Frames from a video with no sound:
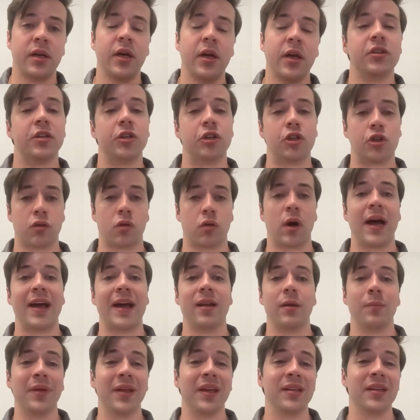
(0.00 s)
to try to
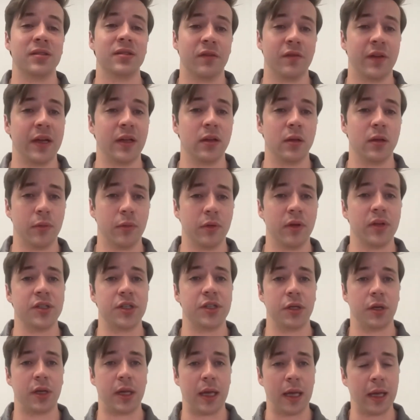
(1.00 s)
be as available as
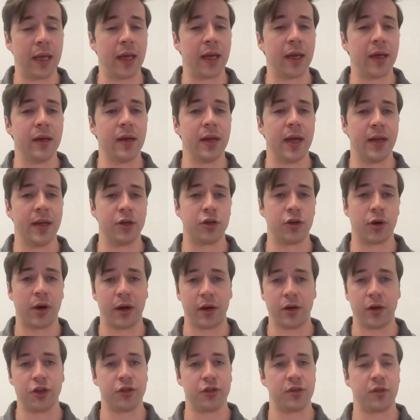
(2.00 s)
you can and try to
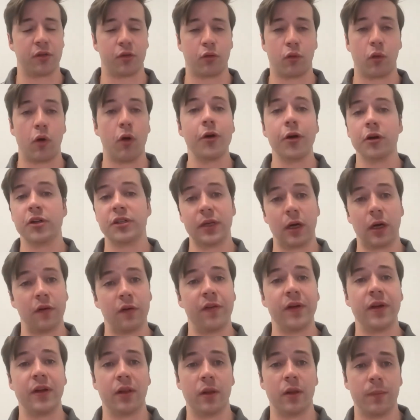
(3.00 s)
just throw yourself
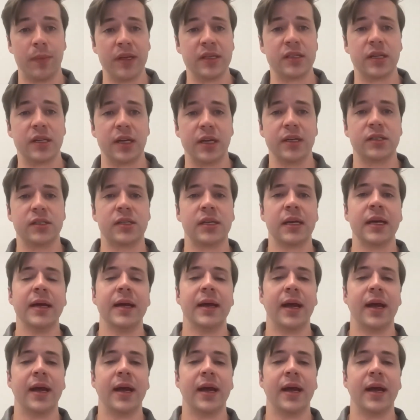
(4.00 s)
into the business